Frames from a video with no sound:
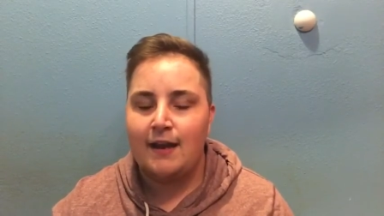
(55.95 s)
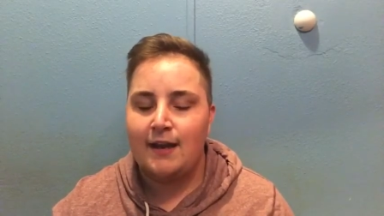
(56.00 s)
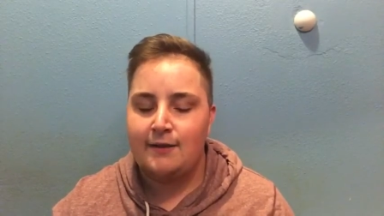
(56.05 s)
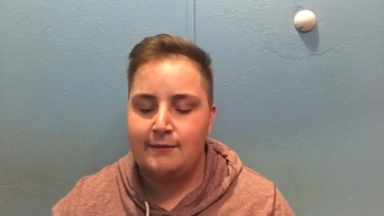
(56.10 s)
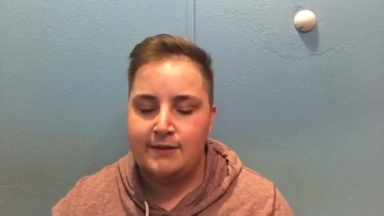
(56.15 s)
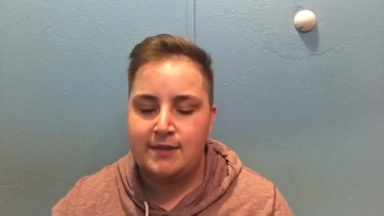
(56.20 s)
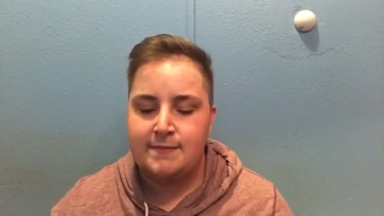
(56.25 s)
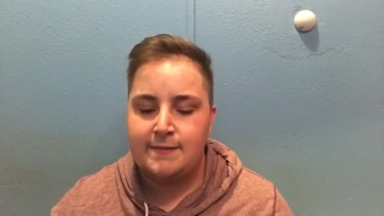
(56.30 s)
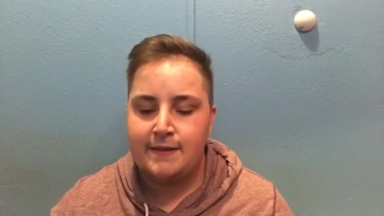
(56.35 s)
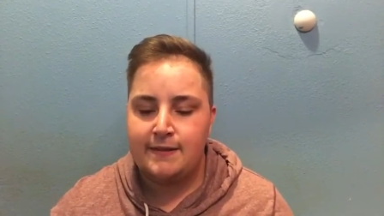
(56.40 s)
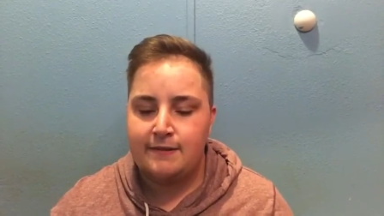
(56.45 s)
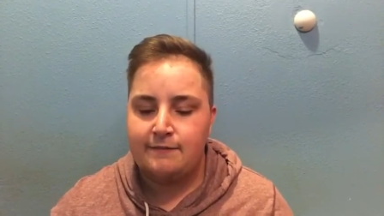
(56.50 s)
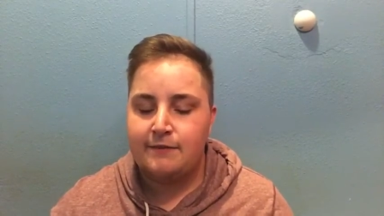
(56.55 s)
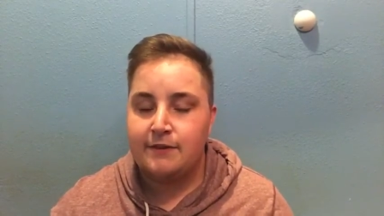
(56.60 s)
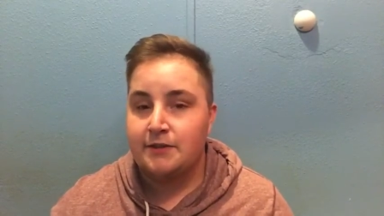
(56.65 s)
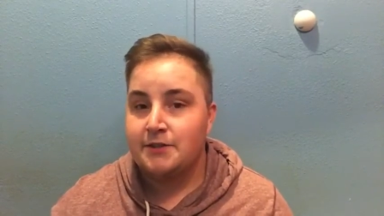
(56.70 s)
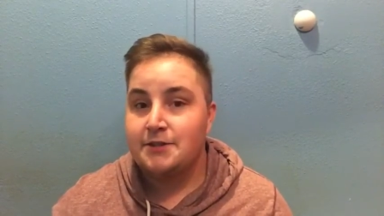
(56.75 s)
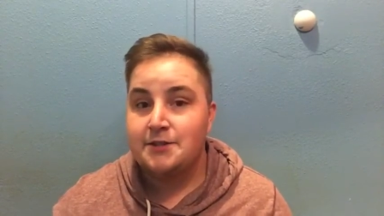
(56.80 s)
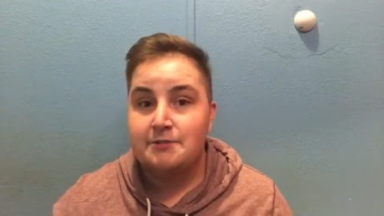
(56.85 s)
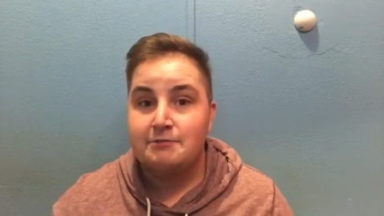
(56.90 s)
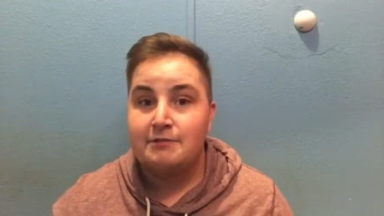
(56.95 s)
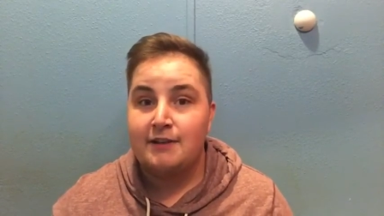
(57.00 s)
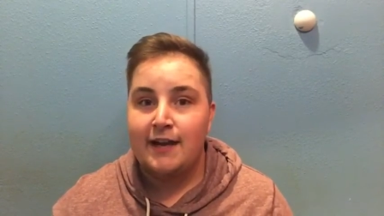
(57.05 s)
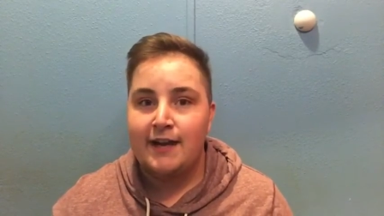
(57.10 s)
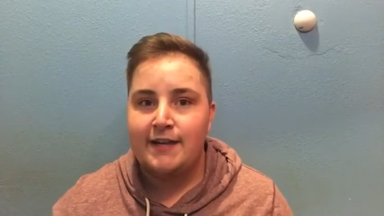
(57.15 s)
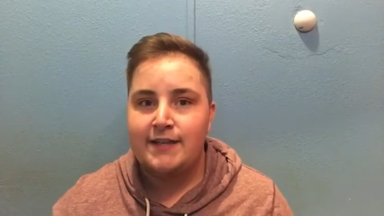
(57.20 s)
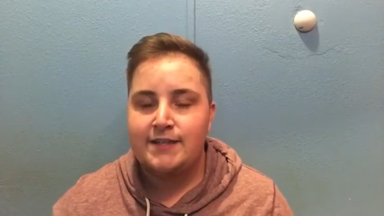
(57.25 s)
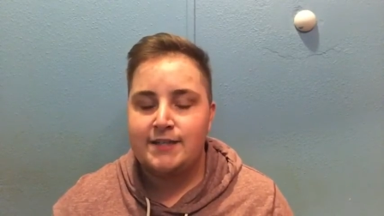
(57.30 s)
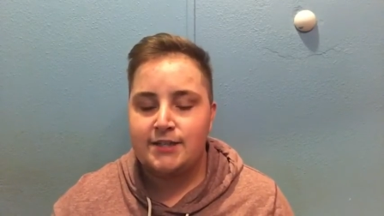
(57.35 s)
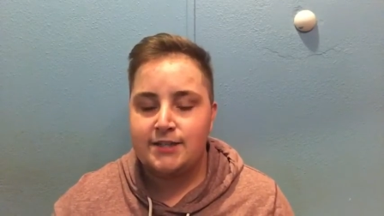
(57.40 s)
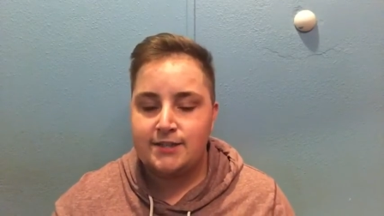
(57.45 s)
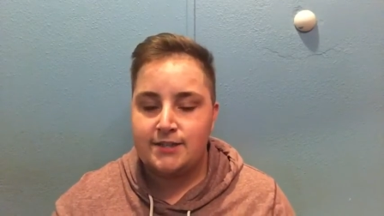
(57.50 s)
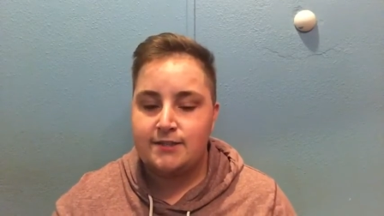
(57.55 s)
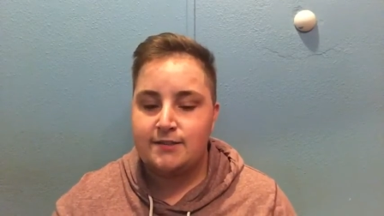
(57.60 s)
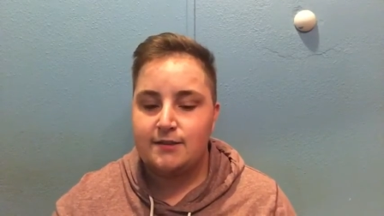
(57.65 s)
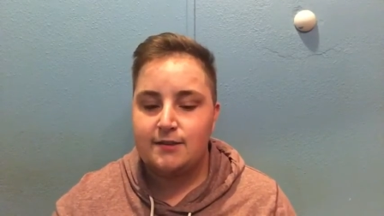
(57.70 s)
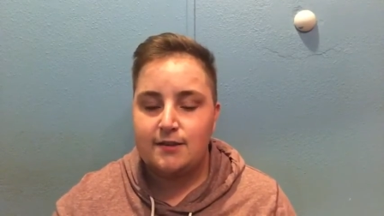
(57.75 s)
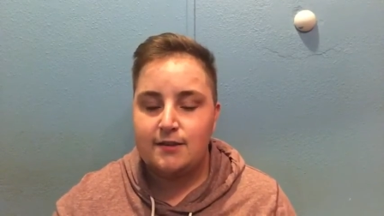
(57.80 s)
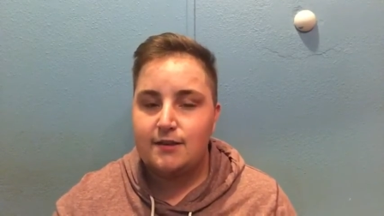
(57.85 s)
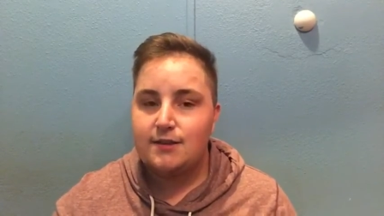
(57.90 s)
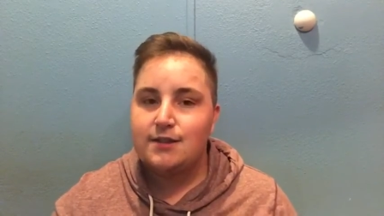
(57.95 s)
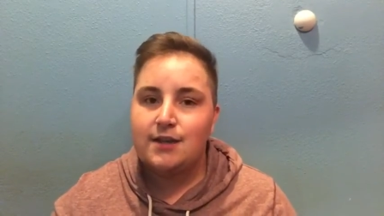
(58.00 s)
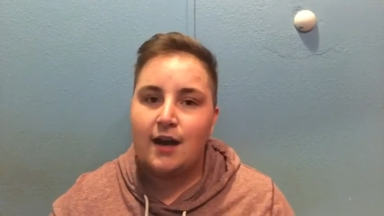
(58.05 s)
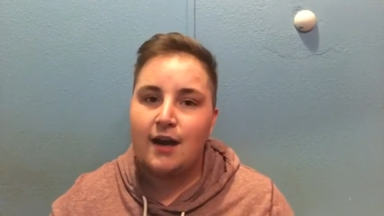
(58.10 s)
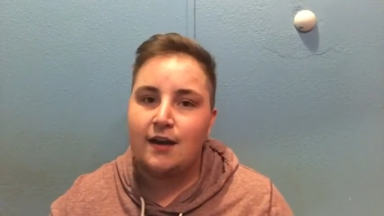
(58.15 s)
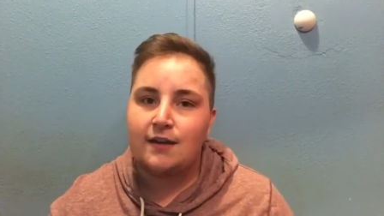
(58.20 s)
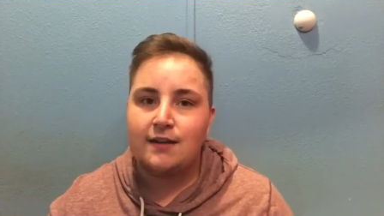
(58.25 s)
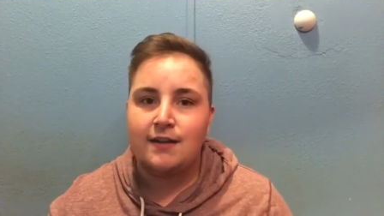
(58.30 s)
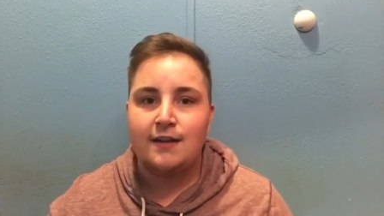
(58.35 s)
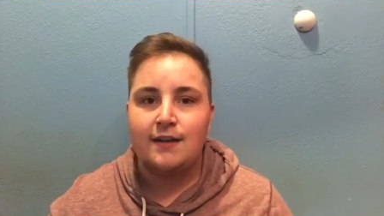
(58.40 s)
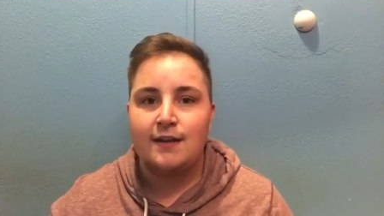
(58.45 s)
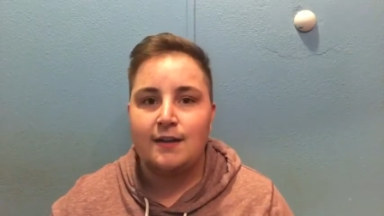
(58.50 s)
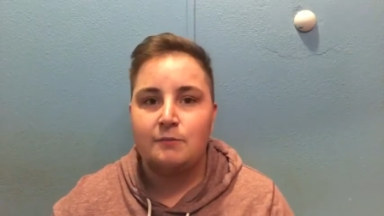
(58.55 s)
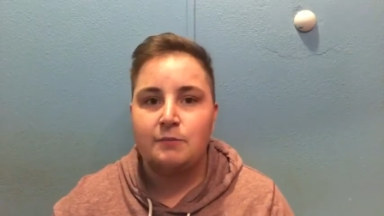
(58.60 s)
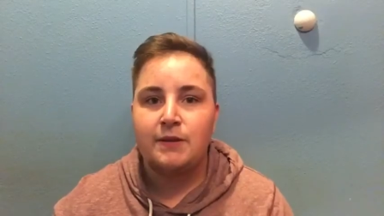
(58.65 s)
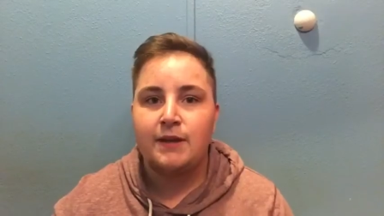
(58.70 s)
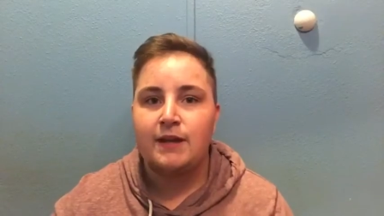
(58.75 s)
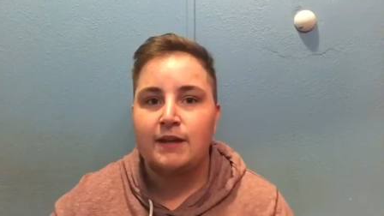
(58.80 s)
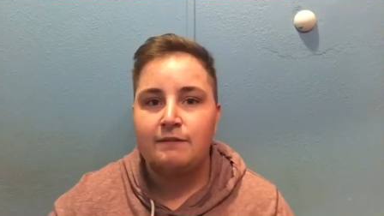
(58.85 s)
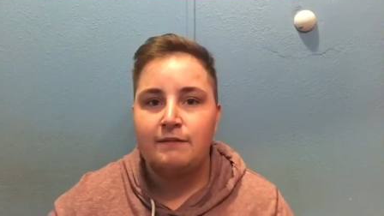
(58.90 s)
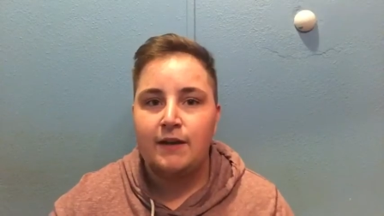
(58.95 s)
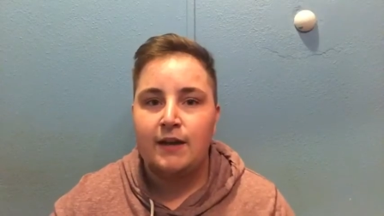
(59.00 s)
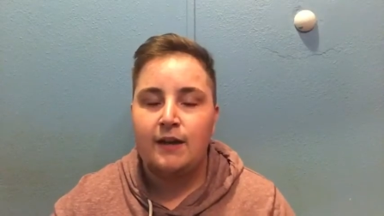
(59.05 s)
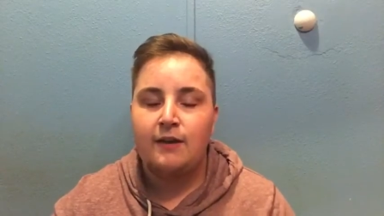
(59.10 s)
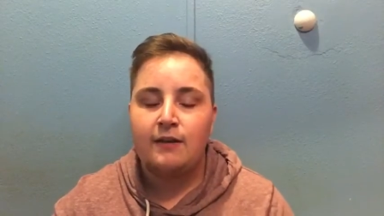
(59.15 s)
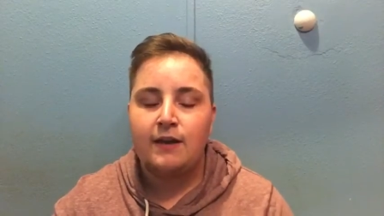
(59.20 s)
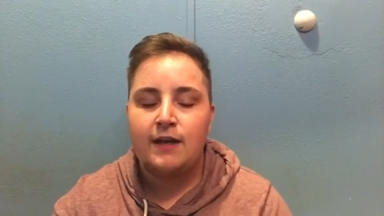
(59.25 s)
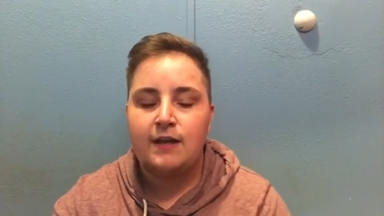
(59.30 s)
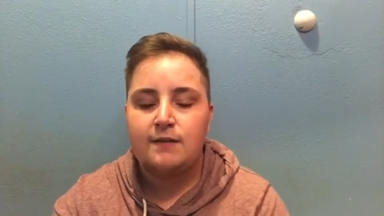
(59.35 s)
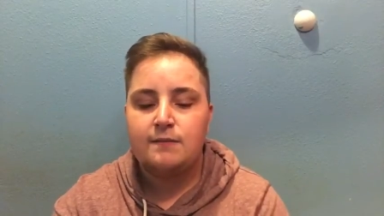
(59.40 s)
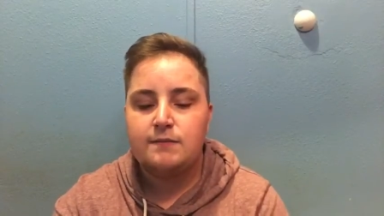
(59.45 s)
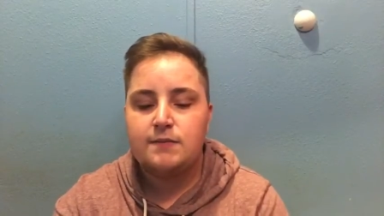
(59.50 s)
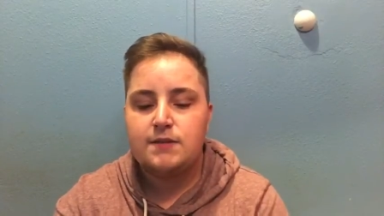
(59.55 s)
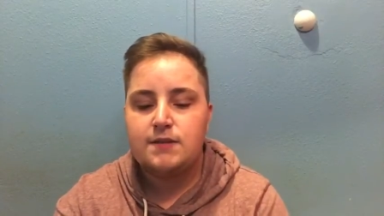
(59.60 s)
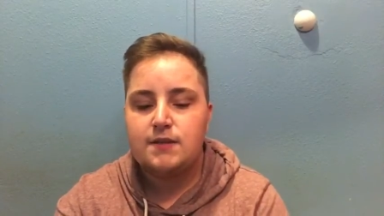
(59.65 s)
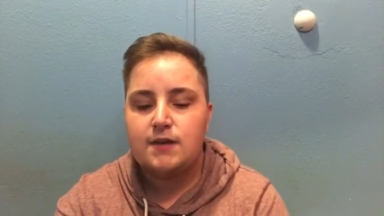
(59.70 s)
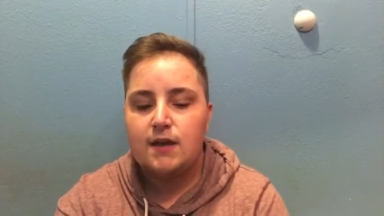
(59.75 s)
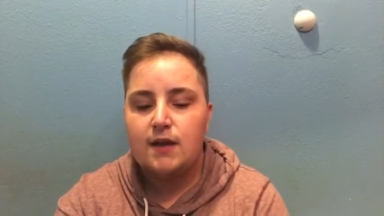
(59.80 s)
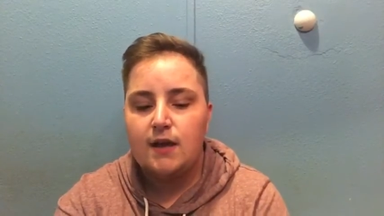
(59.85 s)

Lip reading: and we spent the first 2 nights just talking and playing video games.